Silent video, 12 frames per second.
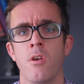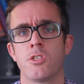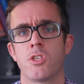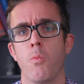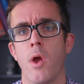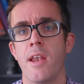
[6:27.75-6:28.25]

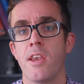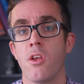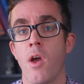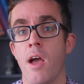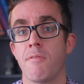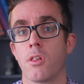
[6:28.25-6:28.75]
So, when
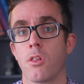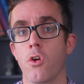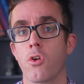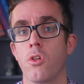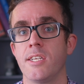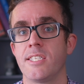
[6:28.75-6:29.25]
you have a
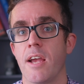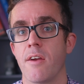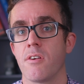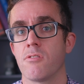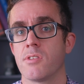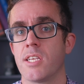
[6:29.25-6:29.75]
localized
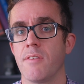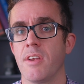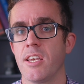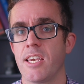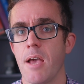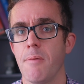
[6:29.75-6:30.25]
area
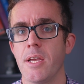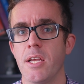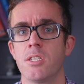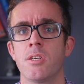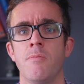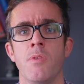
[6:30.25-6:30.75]
receiving
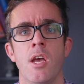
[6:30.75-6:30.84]
damage,